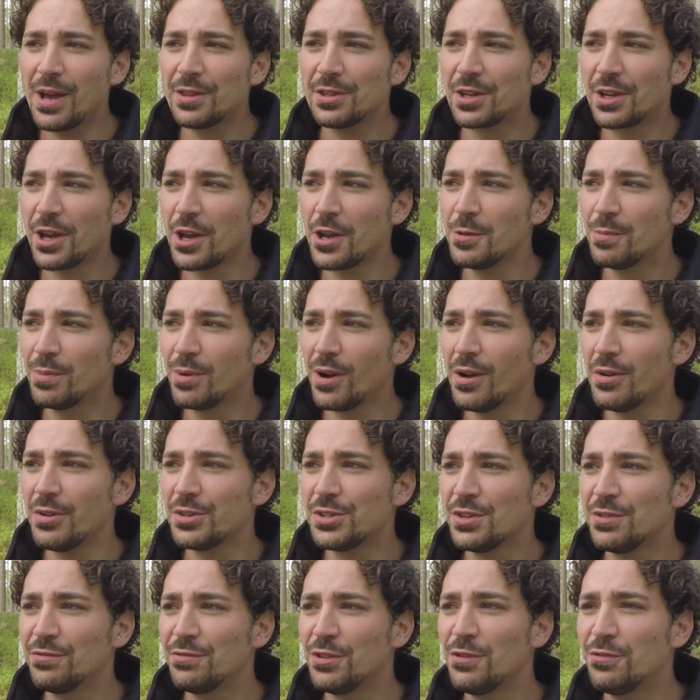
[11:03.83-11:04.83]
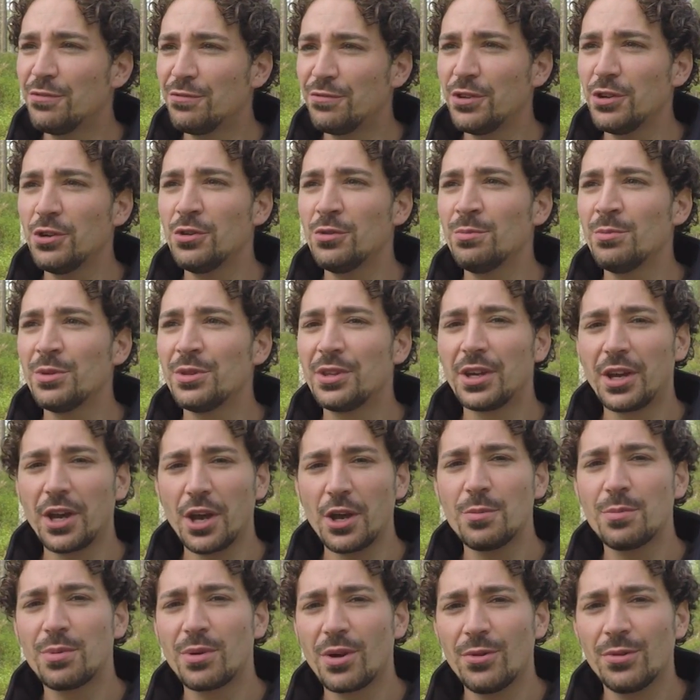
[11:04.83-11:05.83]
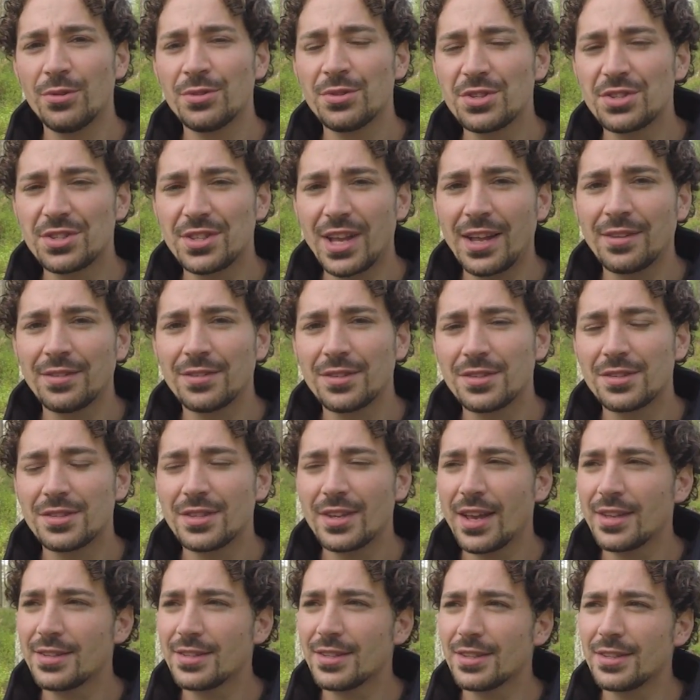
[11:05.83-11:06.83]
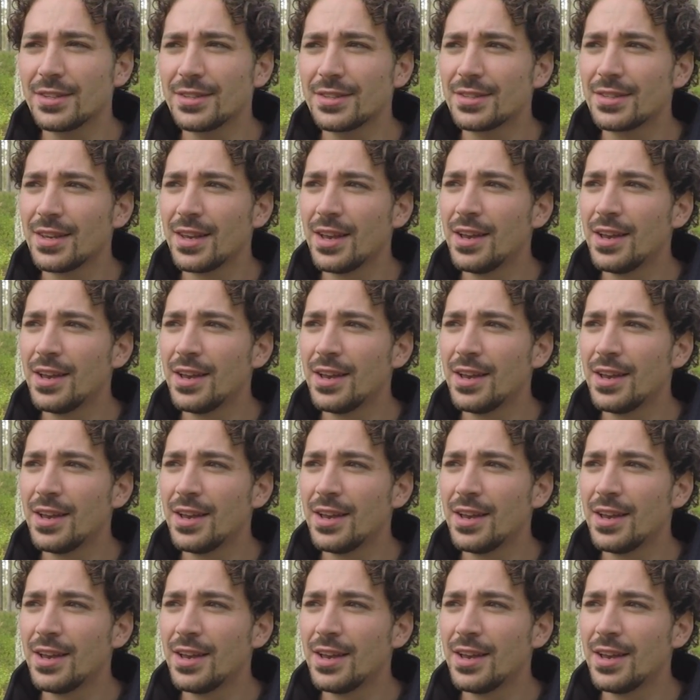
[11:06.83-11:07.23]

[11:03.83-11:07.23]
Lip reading: the GoPro is if you film with the GoPro on standard settings,